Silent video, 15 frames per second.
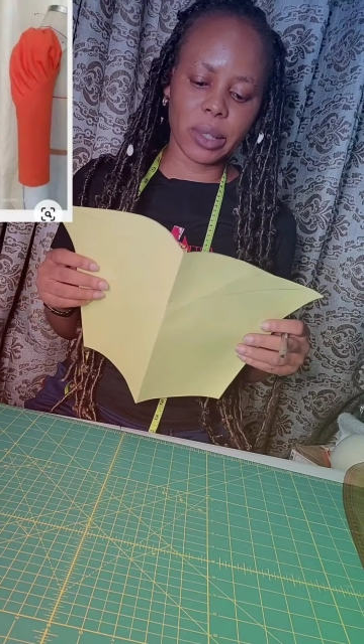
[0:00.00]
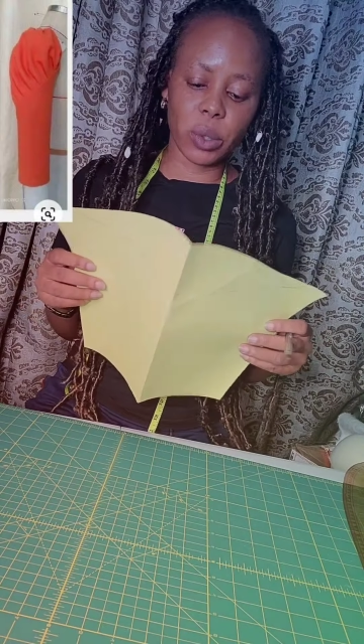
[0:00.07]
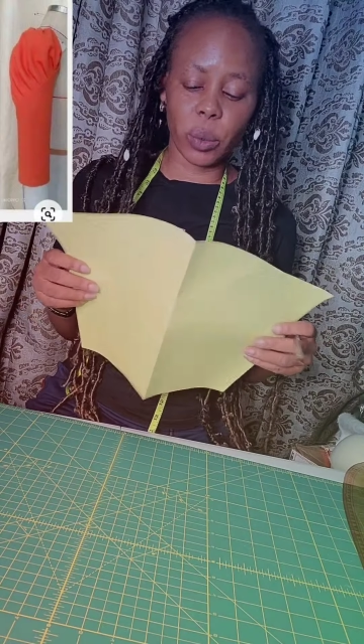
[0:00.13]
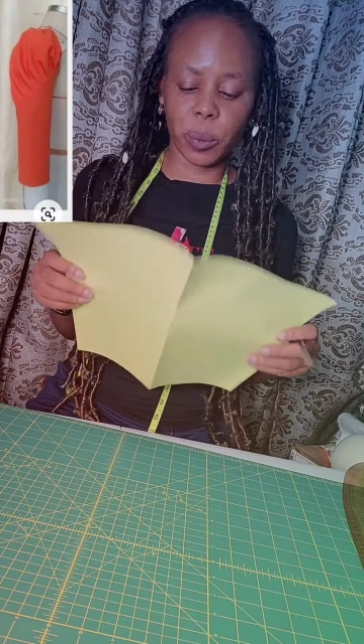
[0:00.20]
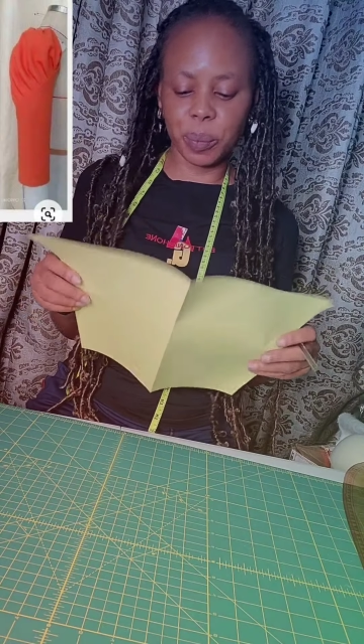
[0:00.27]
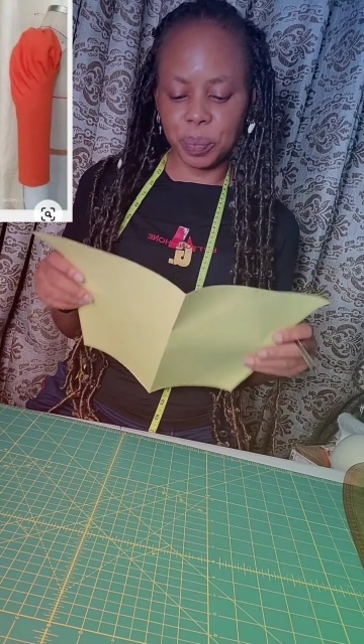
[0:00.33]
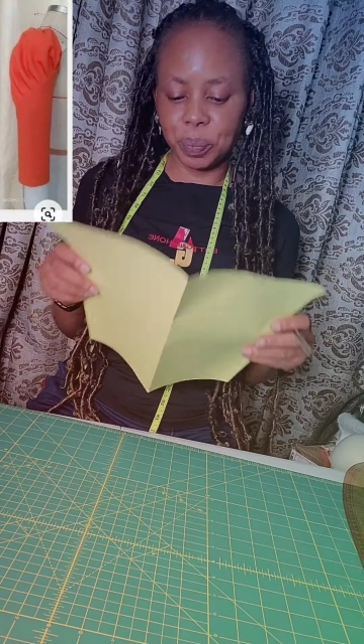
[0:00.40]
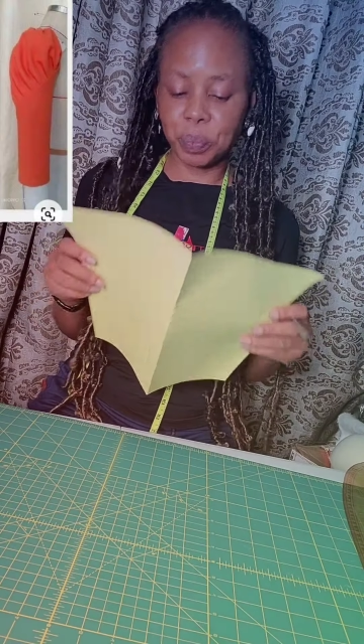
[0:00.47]

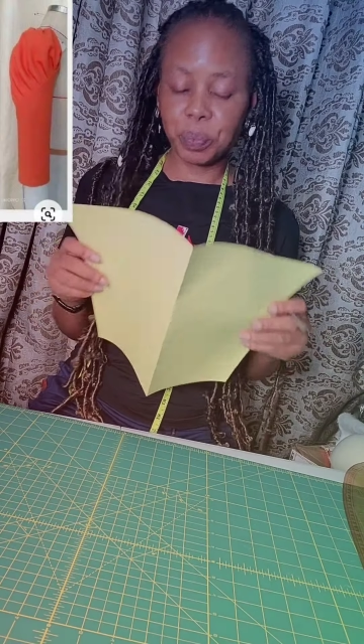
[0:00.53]
So